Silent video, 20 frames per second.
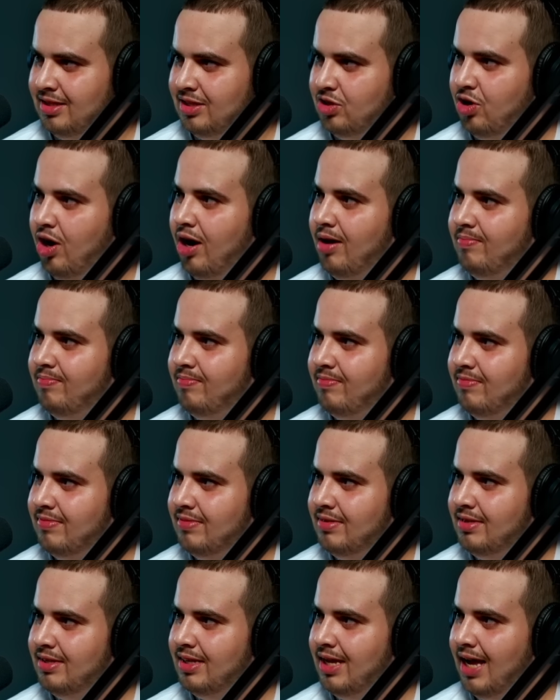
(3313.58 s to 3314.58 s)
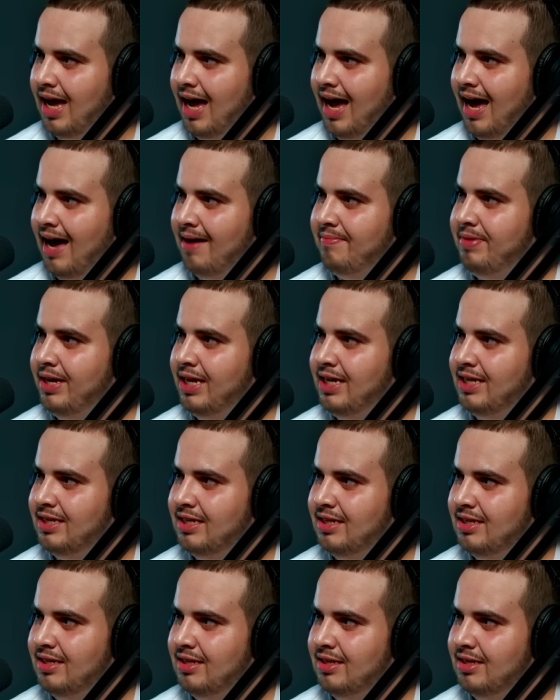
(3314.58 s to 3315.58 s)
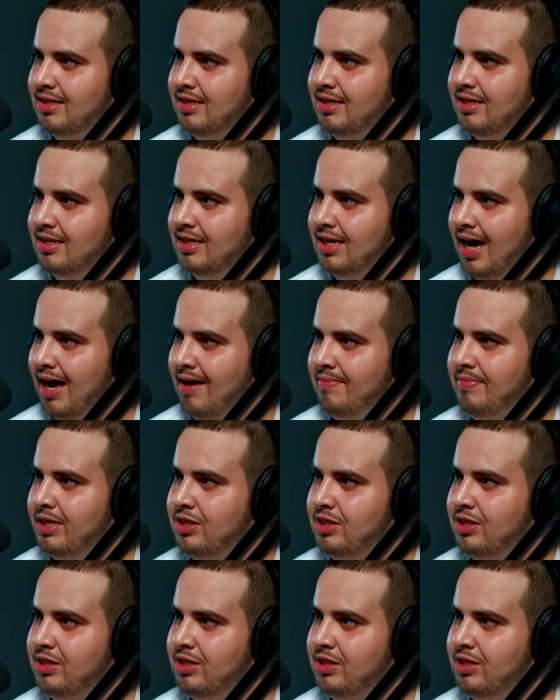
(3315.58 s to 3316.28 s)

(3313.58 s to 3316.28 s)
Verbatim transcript: So I'm um, I've been I've